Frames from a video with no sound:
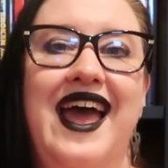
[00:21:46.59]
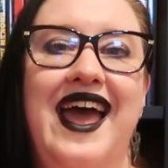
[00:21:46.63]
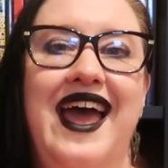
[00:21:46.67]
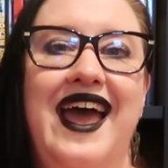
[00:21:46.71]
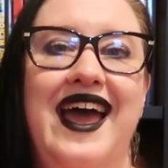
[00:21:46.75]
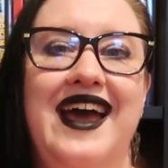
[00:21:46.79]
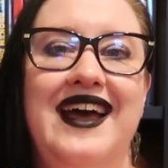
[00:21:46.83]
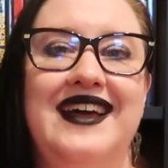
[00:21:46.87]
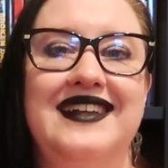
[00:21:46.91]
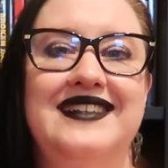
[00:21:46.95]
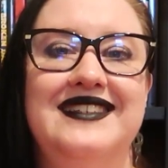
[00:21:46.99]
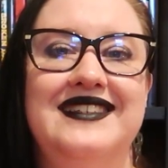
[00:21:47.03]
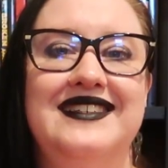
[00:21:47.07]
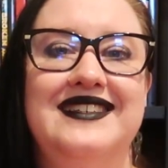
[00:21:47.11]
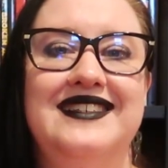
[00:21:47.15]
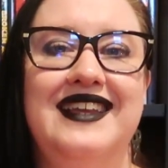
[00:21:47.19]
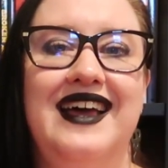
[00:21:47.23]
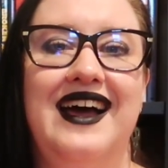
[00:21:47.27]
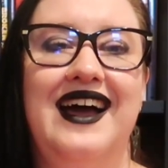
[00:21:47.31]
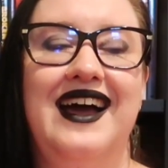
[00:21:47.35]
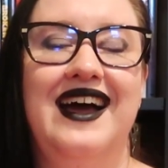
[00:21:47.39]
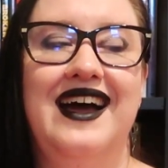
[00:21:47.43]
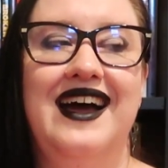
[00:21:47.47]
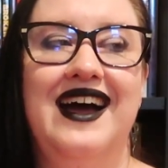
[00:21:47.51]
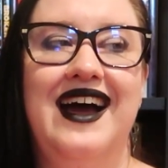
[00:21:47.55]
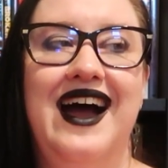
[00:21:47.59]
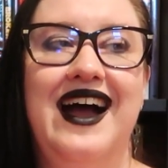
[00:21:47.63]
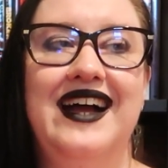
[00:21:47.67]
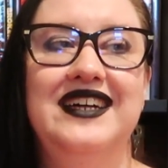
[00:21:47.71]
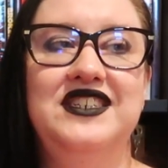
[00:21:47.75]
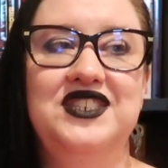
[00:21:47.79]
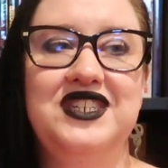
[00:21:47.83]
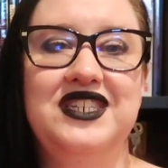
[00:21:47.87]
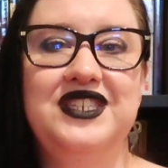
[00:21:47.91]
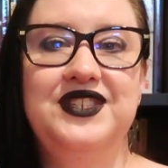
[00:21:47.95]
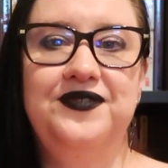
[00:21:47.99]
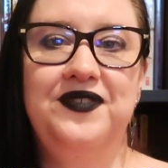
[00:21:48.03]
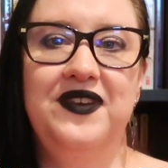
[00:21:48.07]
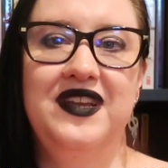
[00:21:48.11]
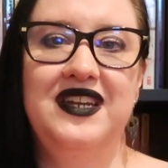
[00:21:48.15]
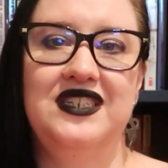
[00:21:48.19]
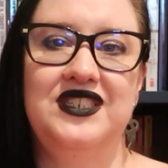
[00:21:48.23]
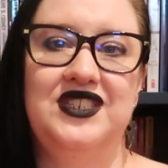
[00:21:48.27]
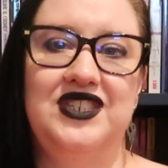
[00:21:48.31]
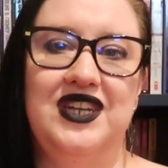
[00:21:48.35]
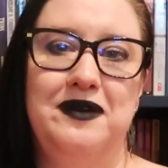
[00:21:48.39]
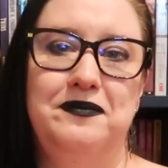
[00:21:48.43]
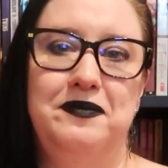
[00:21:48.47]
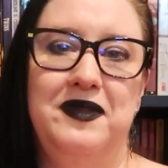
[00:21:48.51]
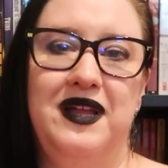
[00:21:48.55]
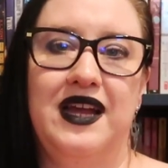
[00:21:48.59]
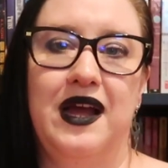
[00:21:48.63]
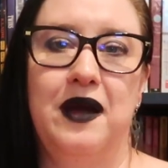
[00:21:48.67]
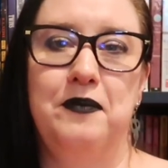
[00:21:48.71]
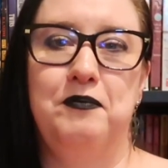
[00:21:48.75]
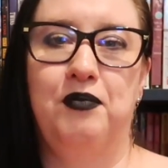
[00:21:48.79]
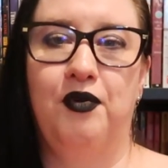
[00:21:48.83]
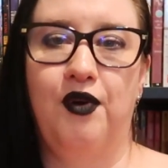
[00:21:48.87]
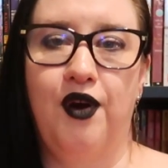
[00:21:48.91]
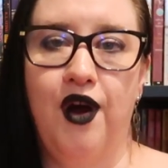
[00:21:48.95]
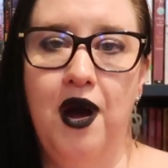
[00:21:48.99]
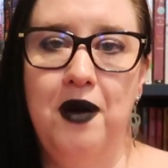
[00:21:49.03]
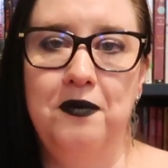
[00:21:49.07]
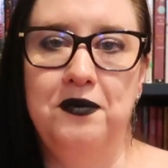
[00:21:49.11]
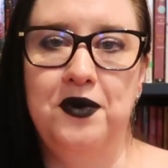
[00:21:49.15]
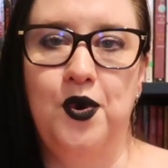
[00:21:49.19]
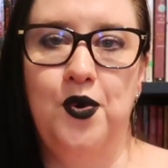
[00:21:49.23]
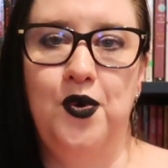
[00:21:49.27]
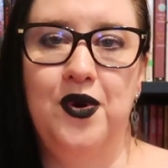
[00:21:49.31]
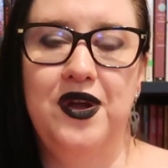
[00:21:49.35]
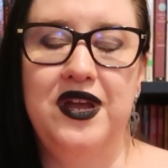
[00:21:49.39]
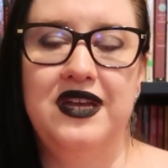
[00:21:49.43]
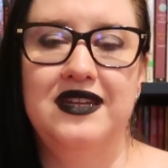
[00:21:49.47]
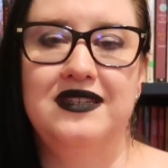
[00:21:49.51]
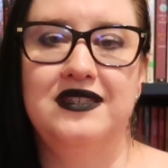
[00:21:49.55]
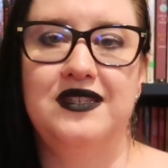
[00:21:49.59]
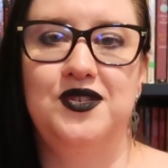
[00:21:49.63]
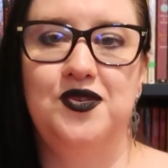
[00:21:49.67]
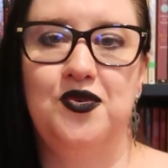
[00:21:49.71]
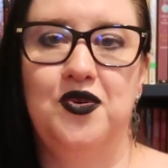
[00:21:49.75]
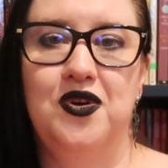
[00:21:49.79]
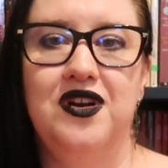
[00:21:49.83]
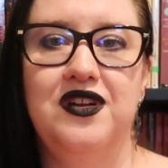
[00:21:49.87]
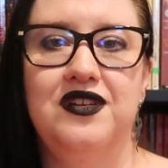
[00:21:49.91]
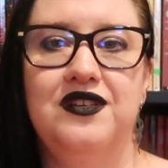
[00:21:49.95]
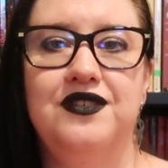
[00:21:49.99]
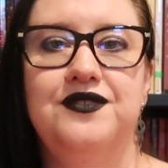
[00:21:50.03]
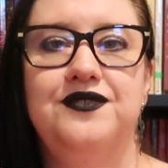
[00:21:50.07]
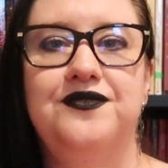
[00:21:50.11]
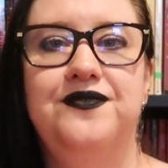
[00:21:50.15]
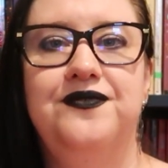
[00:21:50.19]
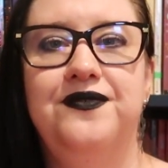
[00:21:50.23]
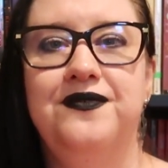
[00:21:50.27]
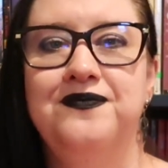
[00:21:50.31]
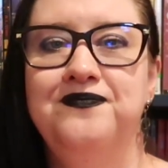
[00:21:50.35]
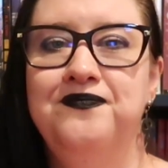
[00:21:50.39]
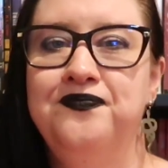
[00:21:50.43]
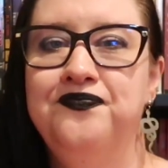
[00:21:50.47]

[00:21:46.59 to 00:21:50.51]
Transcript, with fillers: And uh, I just finished up like a prom queen sort of